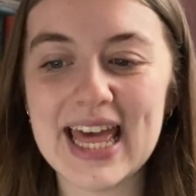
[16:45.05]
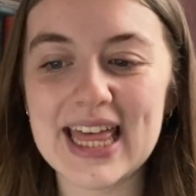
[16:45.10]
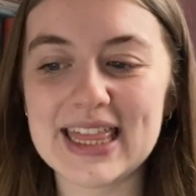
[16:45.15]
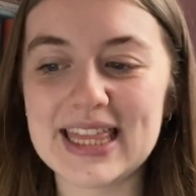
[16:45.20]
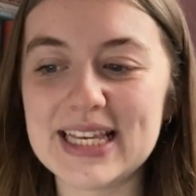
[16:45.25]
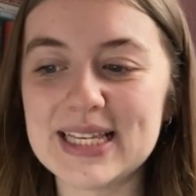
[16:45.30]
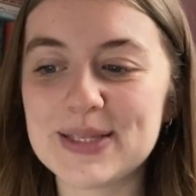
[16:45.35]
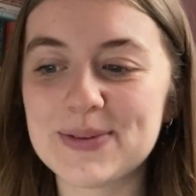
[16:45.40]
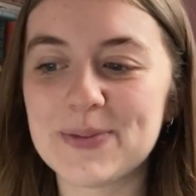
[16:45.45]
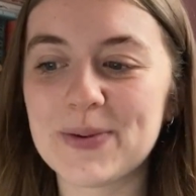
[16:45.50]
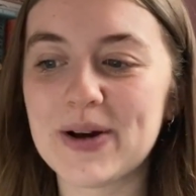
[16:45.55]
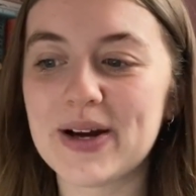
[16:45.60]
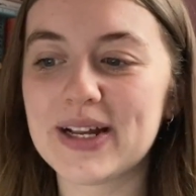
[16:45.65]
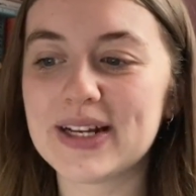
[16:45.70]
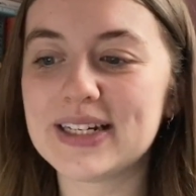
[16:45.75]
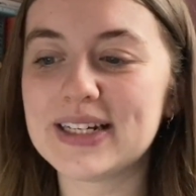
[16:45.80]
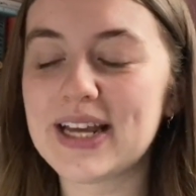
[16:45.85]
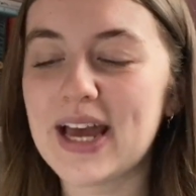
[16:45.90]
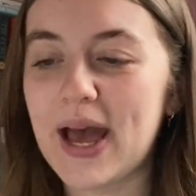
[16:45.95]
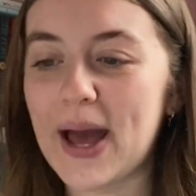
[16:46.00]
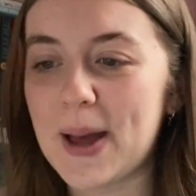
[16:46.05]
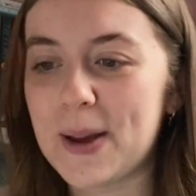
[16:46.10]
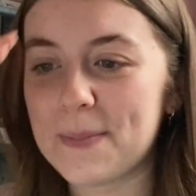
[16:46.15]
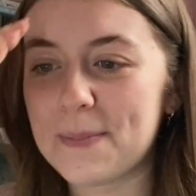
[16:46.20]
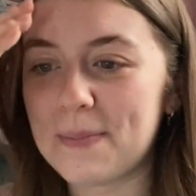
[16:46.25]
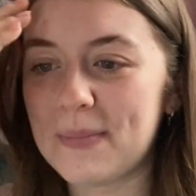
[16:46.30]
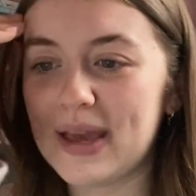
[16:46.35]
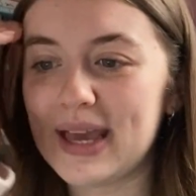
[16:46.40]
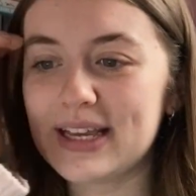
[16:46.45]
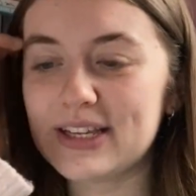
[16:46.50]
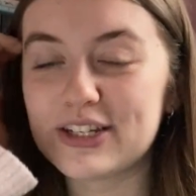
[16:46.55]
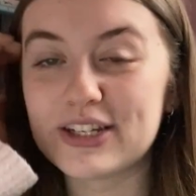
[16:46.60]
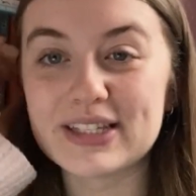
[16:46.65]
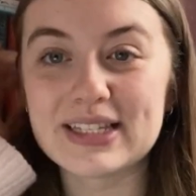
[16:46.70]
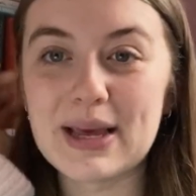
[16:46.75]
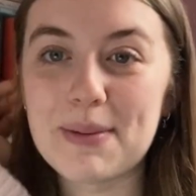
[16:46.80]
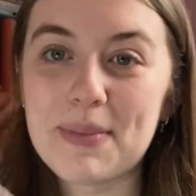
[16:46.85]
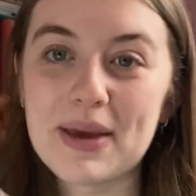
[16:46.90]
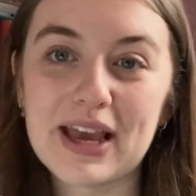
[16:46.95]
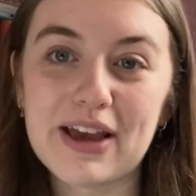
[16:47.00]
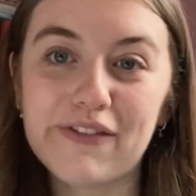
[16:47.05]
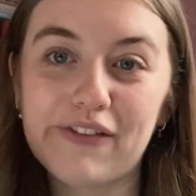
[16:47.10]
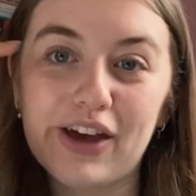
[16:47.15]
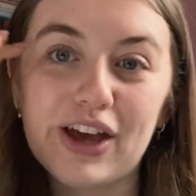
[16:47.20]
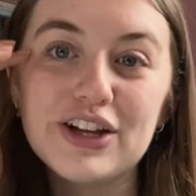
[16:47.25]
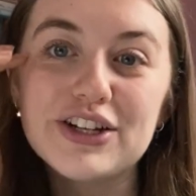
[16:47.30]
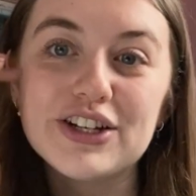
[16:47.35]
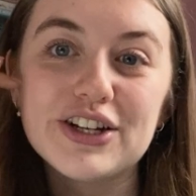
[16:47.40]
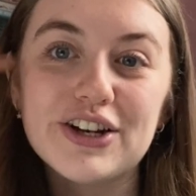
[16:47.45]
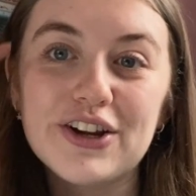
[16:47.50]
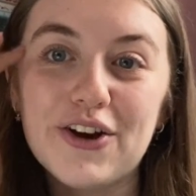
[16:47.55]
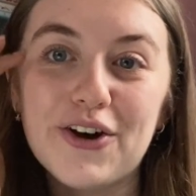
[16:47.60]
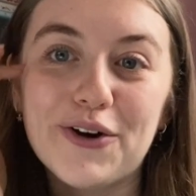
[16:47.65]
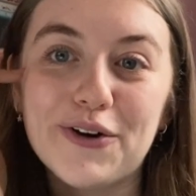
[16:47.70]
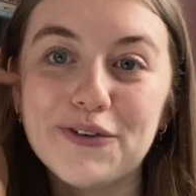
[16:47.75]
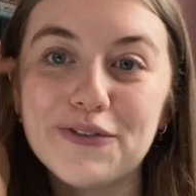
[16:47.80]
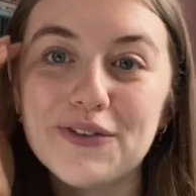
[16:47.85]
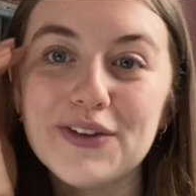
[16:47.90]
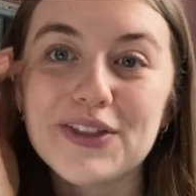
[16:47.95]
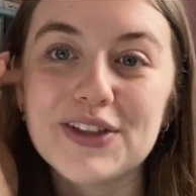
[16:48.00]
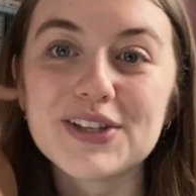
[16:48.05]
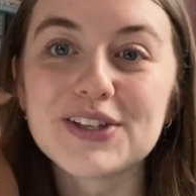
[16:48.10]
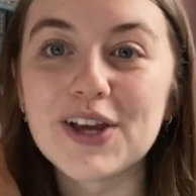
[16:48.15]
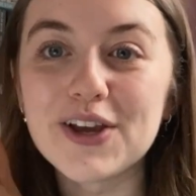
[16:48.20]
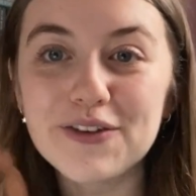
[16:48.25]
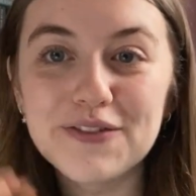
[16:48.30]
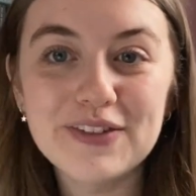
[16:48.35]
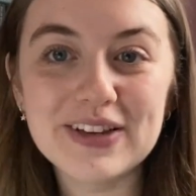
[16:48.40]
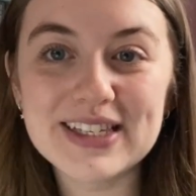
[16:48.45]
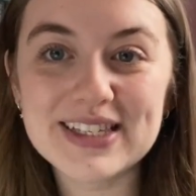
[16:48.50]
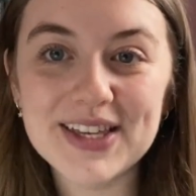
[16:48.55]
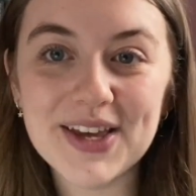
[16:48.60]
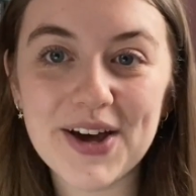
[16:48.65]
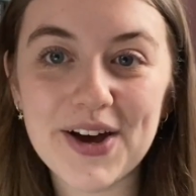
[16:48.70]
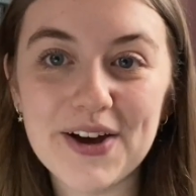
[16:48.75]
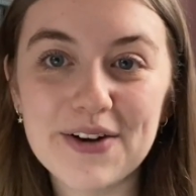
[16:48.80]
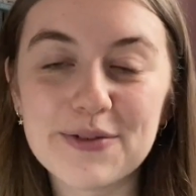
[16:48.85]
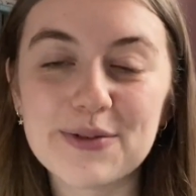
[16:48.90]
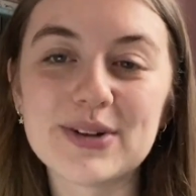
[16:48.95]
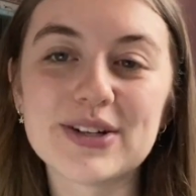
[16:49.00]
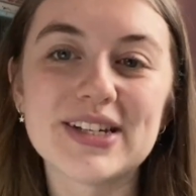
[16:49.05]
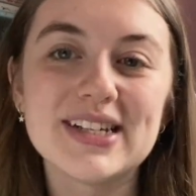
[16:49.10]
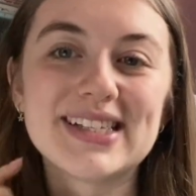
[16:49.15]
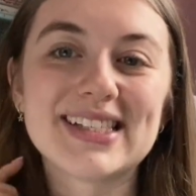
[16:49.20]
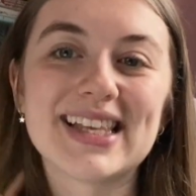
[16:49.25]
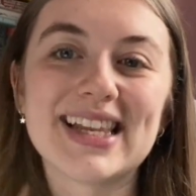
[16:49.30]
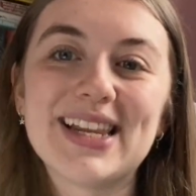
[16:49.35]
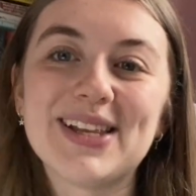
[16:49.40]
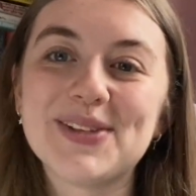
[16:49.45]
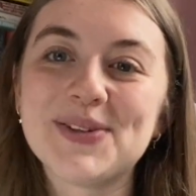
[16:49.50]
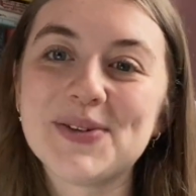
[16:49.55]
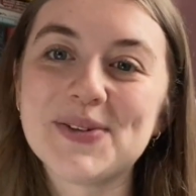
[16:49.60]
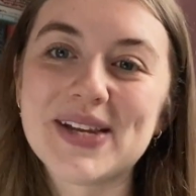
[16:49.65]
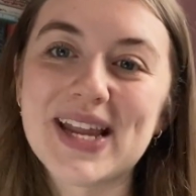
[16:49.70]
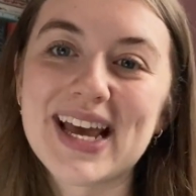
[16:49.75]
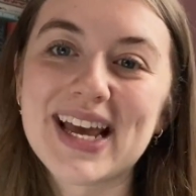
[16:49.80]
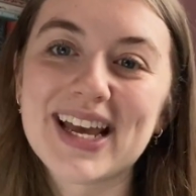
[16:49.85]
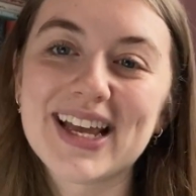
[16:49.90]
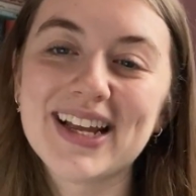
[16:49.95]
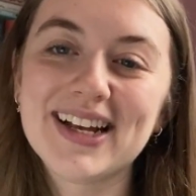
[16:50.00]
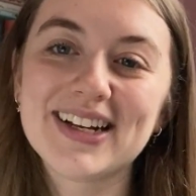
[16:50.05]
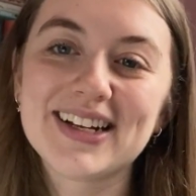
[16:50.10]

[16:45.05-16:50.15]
This one um, is just a bigger version of the Sophie scarf which is the little neck